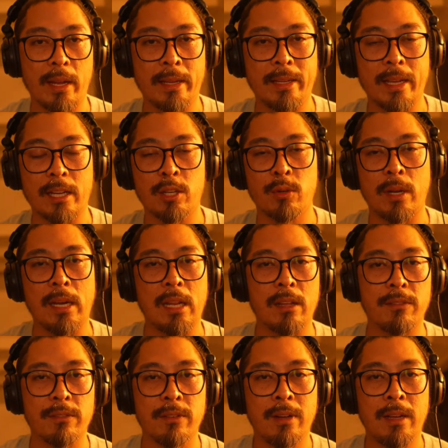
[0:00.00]
and get
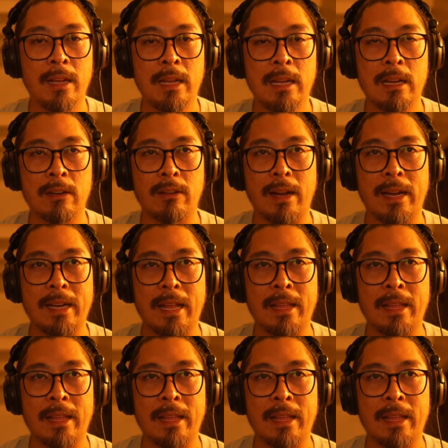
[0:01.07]
creative, right?